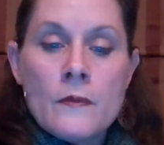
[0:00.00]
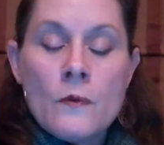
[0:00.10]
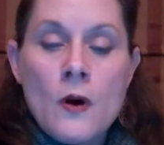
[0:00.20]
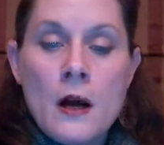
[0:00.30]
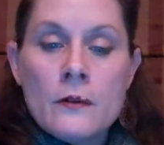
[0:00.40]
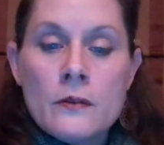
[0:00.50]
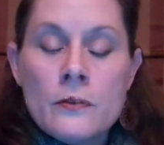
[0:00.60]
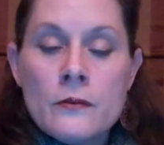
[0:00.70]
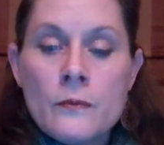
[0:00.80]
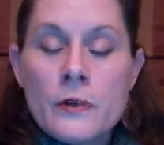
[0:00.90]
while
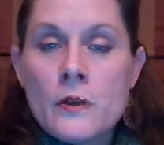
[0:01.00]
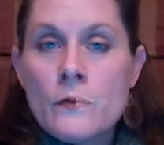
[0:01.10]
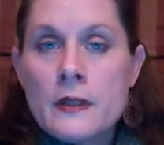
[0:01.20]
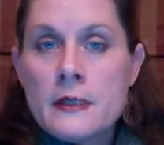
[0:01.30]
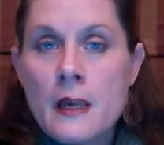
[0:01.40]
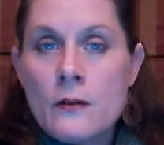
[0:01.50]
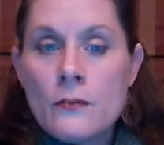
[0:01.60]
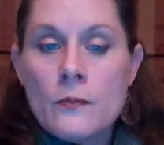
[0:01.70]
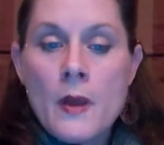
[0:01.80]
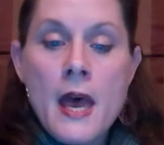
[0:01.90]
you're working with, say,
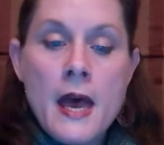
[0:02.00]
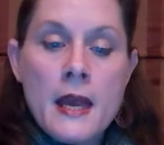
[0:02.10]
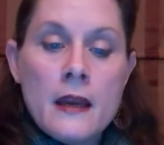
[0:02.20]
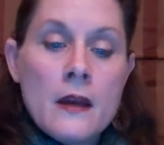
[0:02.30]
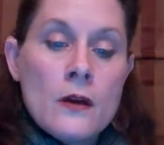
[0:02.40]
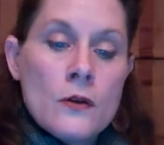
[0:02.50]
Group A,